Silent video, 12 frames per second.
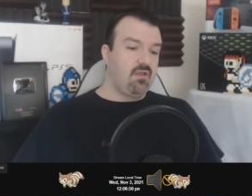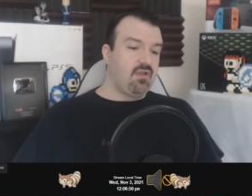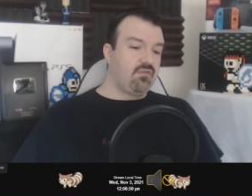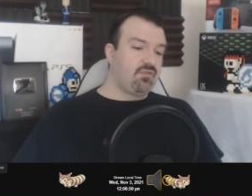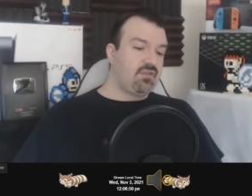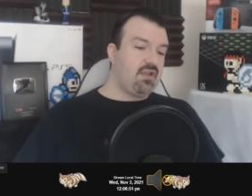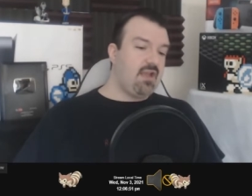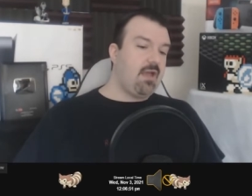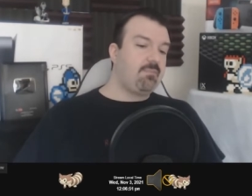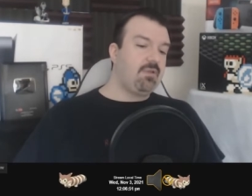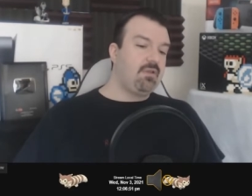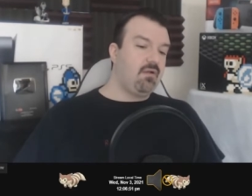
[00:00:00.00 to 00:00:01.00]
Here's what's going to
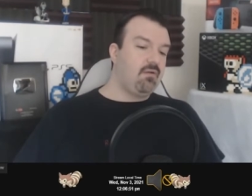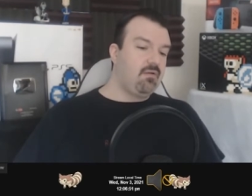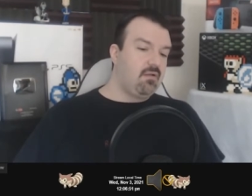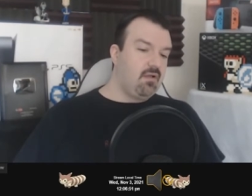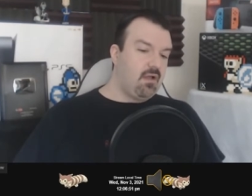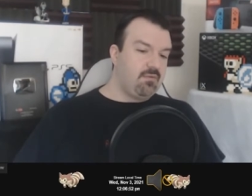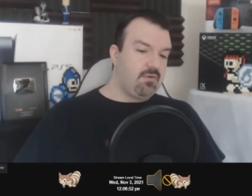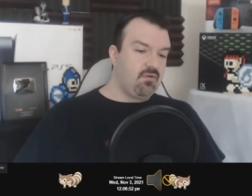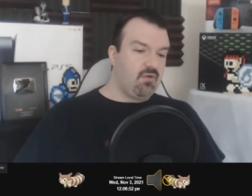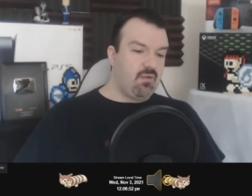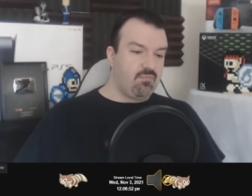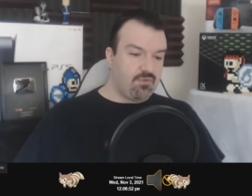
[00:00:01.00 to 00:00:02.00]
happen, though. I'm going to
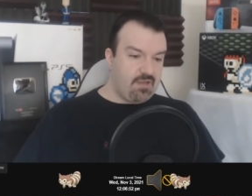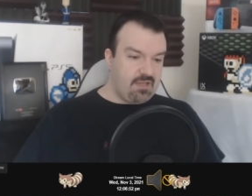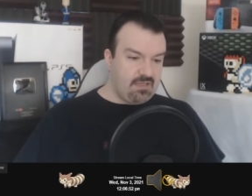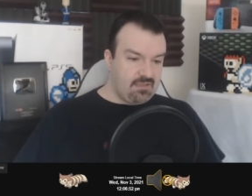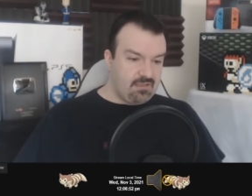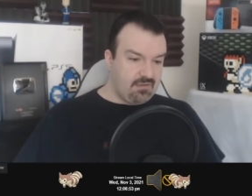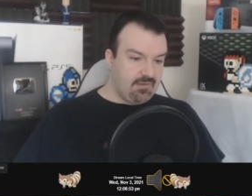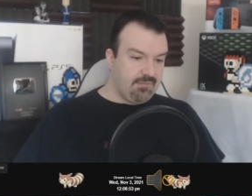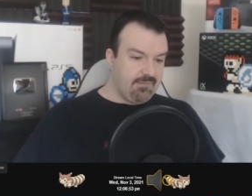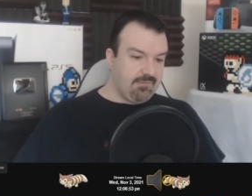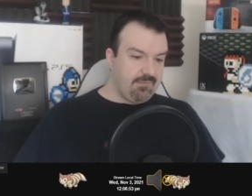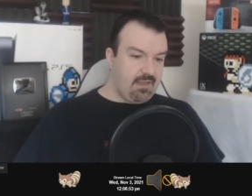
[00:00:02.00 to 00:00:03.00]
go on break,
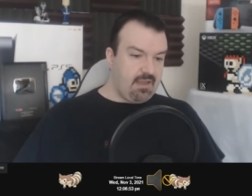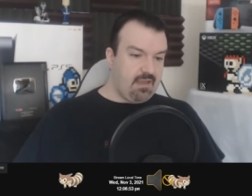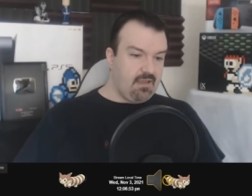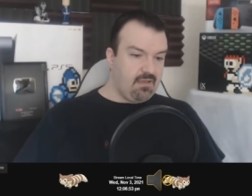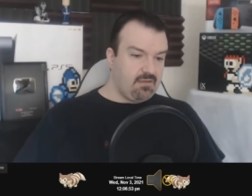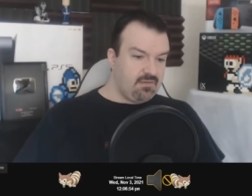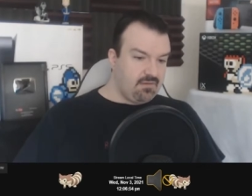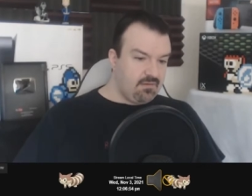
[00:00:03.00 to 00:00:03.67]
and